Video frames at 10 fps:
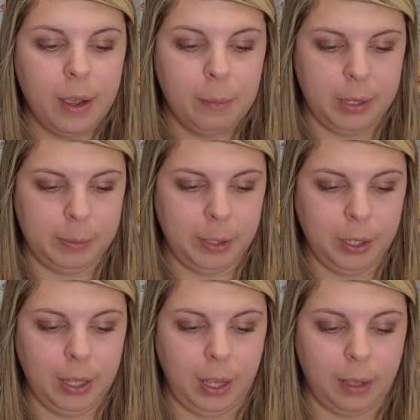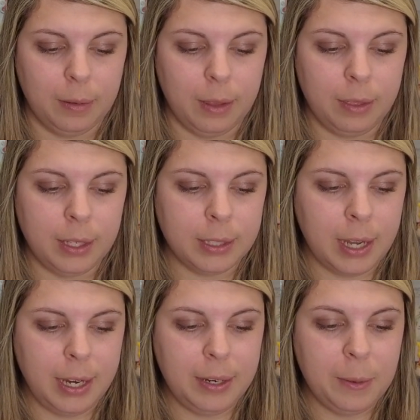but especially like this
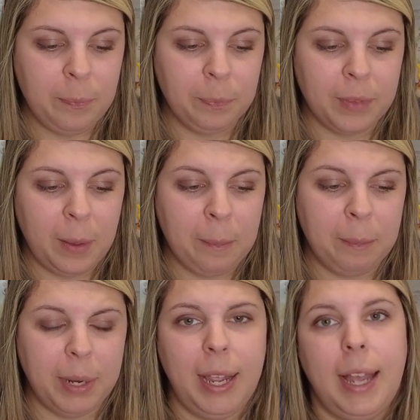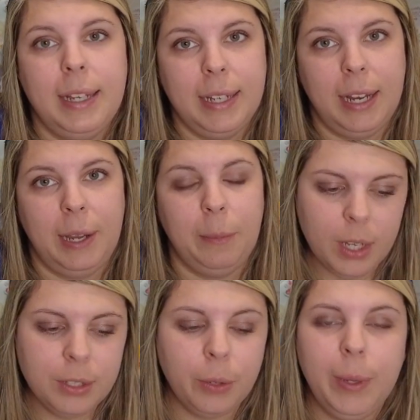kind. But I had to get him.
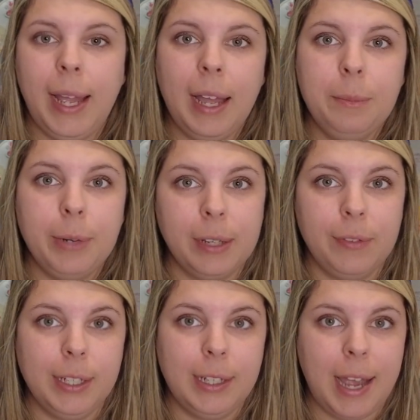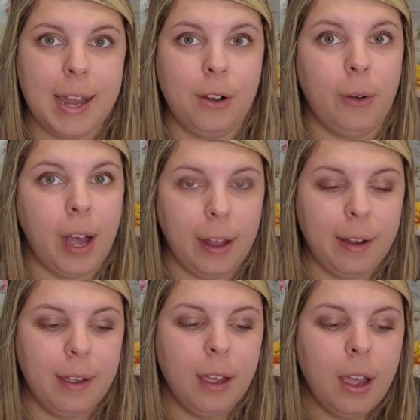So we had breakfast at
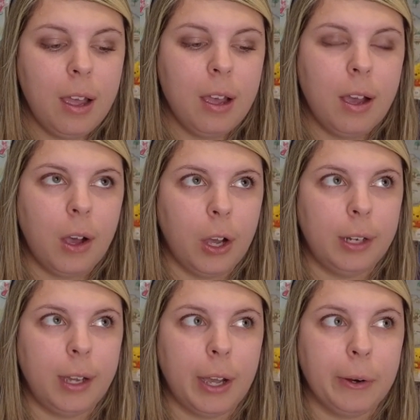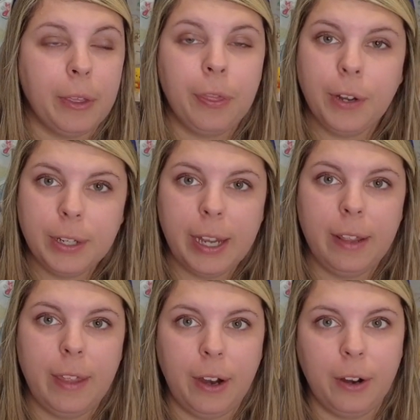Ohana on our 3rd
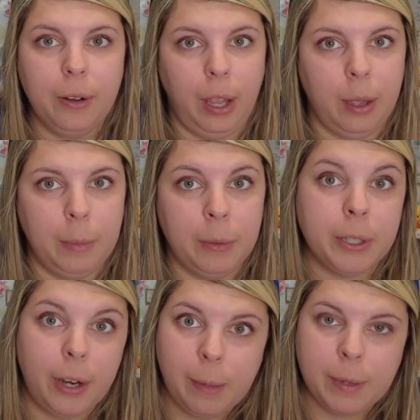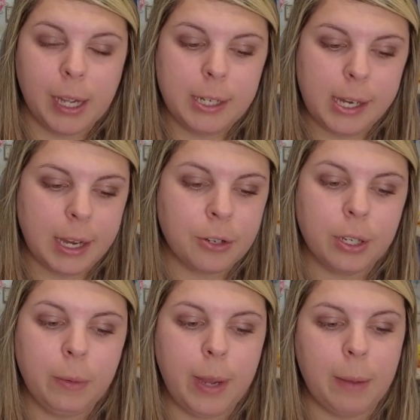day there. It was our Epcot day,
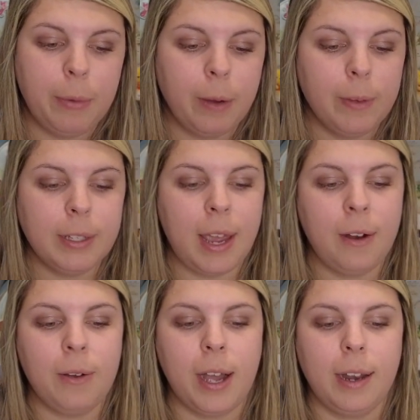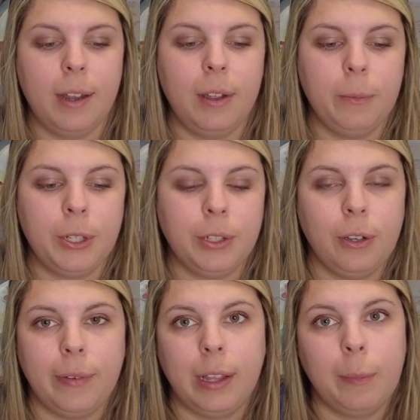actually. We had breakfast at Ohana, which is
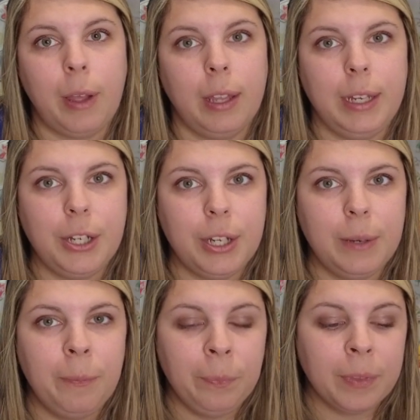over at the Polynesian,